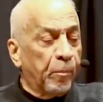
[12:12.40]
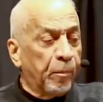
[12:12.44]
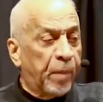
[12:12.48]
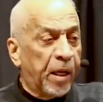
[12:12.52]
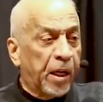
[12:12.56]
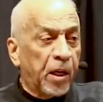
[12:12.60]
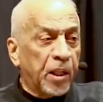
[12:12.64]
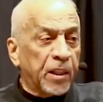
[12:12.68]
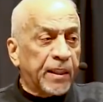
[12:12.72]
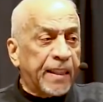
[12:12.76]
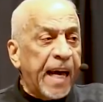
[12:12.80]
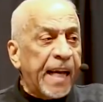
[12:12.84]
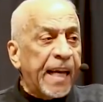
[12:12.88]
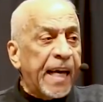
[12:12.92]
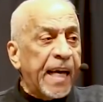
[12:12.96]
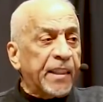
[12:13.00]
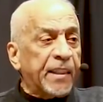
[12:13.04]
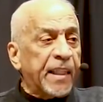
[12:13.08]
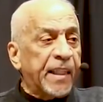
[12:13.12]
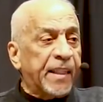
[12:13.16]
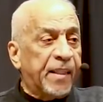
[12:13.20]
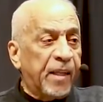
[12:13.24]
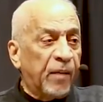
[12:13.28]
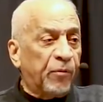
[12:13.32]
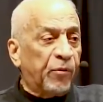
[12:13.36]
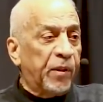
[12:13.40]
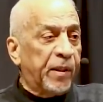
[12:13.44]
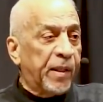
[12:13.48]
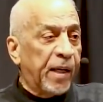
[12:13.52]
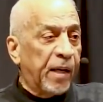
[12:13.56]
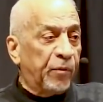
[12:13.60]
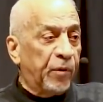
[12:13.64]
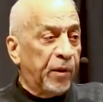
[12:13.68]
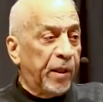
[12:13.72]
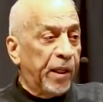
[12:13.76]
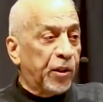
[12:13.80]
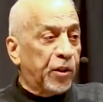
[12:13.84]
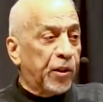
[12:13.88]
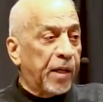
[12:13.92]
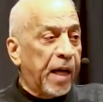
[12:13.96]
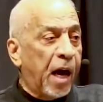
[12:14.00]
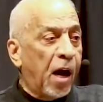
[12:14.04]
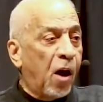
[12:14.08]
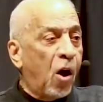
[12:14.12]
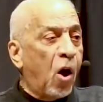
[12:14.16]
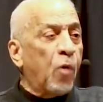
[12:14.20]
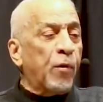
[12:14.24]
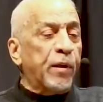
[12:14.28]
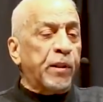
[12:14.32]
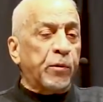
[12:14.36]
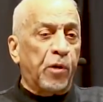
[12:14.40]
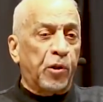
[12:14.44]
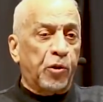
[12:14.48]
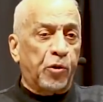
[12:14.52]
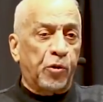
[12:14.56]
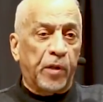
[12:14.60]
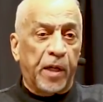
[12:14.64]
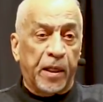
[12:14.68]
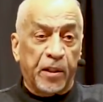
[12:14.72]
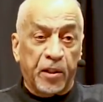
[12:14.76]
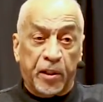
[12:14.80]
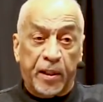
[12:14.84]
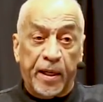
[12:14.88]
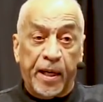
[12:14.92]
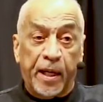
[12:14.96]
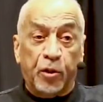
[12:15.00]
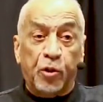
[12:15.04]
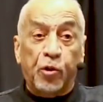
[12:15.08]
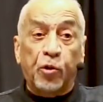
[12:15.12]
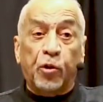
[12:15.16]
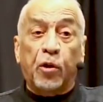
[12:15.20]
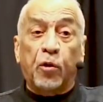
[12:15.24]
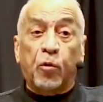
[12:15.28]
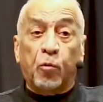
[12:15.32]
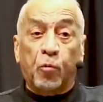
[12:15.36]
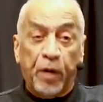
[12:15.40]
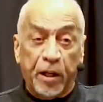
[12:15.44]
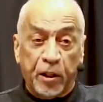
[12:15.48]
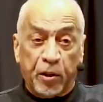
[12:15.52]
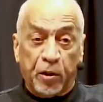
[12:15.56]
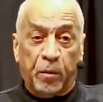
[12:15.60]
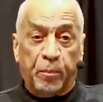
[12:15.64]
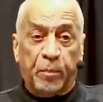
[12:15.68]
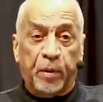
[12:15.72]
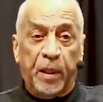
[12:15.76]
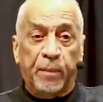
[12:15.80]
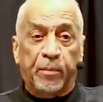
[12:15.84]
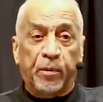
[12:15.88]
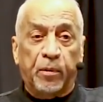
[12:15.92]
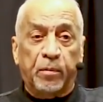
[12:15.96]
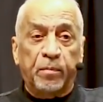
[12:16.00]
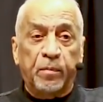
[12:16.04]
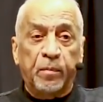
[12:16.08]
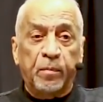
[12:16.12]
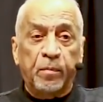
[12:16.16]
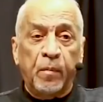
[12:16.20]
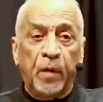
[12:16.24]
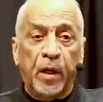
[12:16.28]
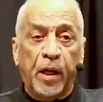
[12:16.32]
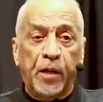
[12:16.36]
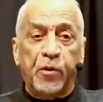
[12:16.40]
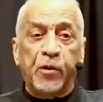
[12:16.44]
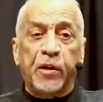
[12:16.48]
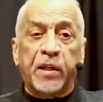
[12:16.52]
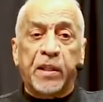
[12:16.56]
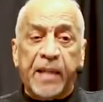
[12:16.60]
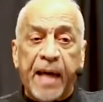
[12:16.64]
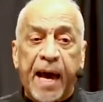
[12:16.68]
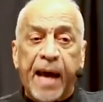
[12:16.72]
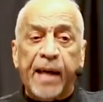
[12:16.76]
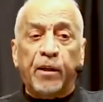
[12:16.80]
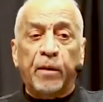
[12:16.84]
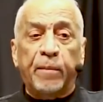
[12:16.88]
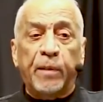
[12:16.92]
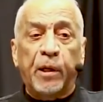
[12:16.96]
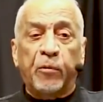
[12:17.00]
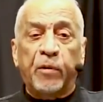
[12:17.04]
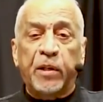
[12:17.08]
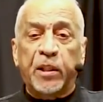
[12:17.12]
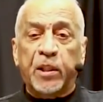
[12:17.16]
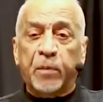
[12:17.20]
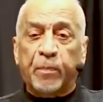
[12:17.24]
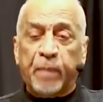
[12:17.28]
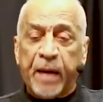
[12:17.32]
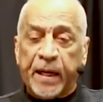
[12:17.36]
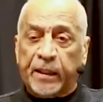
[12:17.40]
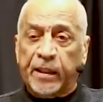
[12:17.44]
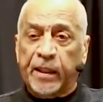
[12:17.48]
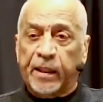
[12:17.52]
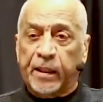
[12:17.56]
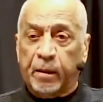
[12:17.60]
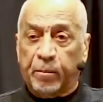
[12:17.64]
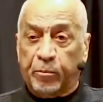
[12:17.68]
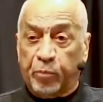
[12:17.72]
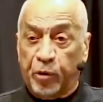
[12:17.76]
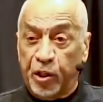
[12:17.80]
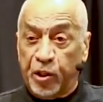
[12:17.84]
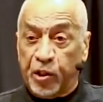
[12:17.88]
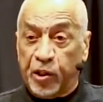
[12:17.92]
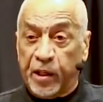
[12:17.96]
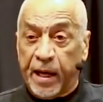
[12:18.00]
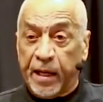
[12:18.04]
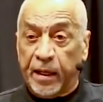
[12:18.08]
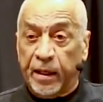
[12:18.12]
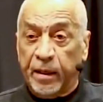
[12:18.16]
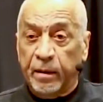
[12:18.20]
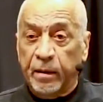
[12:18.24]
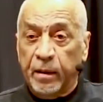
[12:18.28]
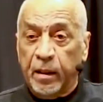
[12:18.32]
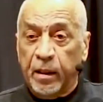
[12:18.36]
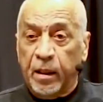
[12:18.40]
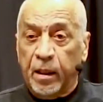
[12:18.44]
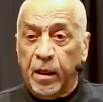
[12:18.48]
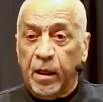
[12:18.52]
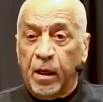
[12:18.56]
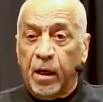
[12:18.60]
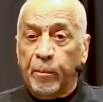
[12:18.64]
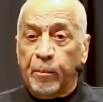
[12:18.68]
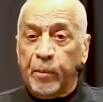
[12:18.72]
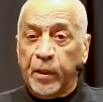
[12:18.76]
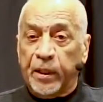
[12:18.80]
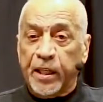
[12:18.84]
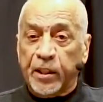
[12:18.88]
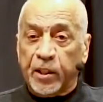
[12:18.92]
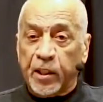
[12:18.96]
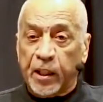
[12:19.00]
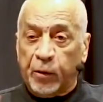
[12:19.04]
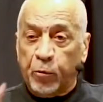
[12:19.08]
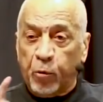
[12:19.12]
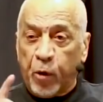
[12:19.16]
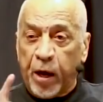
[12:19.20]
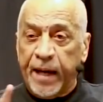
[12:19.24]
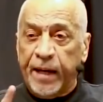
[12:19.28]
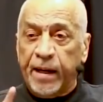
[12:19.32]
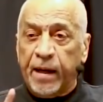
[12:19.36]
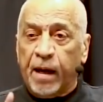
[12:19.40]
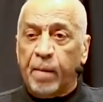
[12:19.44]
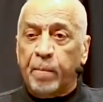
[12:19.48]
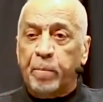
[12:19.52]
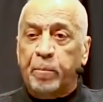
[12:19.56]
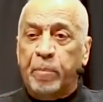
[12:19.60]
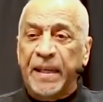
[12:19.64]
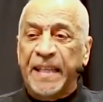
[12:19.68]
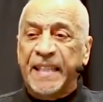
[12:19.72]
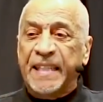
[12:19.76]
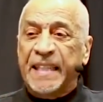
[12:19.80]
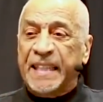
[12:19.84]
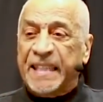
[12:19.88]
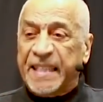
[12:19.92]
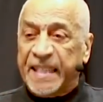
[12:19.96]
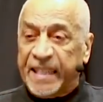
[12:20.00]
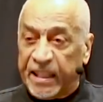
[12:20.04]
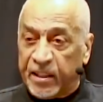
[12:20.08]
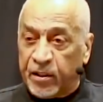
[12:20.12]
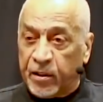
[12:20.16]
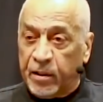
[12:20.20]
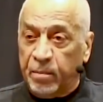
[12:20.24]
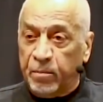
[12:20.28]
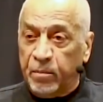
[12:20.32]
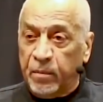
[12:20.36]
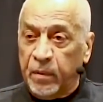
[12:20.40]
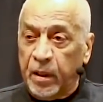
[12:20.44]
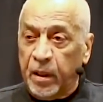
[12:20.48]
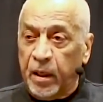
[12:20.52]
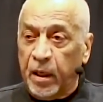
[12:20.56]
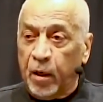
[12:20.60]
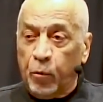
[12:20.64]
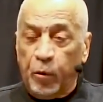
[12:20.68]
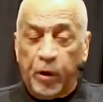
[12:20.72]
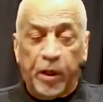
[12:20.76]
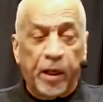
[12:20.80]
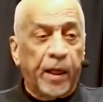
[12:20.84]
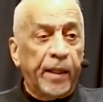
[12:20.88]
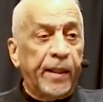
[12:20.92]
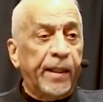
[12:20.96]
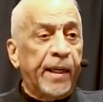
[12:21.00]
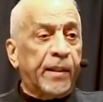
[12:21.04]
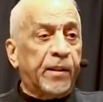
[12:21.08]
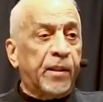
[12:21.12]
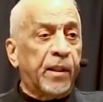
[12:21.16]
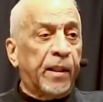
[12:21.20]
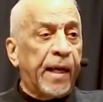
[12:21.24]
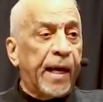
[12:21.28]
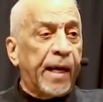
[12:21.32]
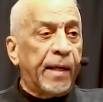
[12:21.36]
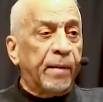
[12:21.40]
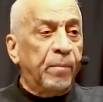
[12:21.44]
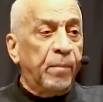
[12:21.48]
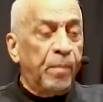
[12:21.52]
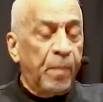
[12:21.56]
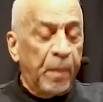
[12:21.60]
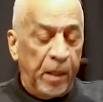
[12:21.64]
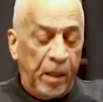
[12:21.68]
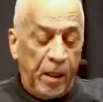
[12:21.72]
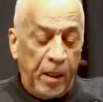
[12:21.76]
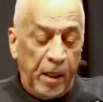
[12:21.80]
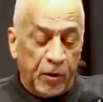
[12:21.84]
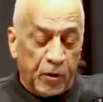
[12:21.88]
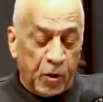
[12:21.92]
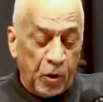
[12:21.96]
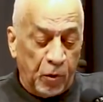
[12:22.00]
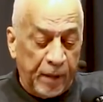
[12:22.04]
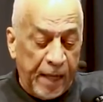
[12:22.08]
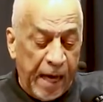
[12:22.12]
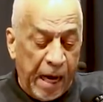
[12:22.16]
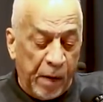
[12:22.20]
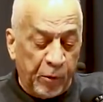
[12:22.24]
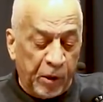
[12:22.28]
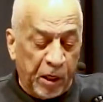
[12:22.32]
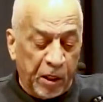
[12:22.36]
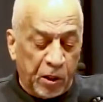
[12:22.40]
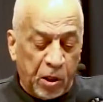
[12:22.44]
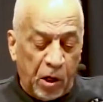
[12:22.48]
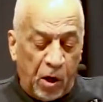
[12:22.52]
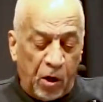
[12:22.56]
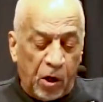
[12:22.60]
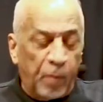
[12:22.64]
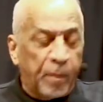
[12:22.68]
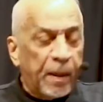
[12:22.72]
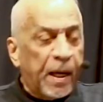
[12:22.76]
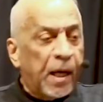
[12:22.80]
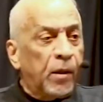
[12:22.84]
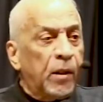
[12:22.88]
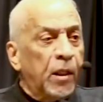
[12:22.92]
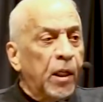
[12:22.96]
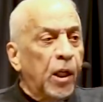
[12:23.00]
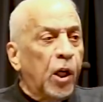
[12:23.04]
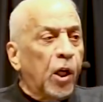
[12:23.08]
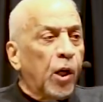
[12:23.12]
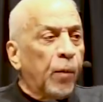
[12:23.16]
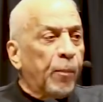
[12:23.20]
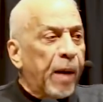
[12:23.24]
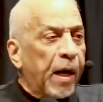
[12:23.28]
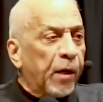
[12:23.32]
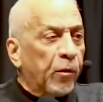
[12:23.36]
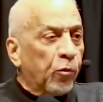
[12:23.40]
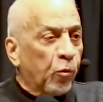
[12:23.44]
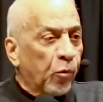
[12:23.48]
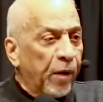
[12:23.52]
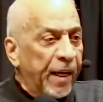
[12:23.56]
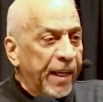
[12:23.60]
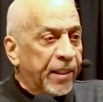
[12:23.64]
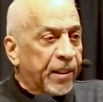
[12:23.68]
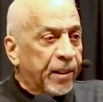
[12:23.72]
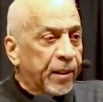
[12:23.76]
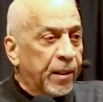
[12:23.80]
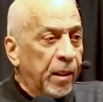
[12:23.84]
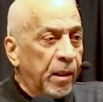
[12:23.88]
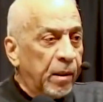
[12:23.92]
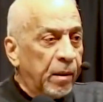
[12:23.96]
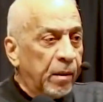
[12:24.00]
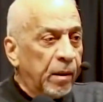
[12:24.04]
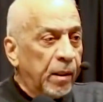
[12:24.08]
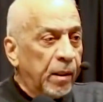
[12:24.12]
Because that has a different definition. I always want you to understand that you're the original people. And you're entitled to be respected and appreciated. But there's a way of beating this system. We're going to get to that. So now we're going to talk about race.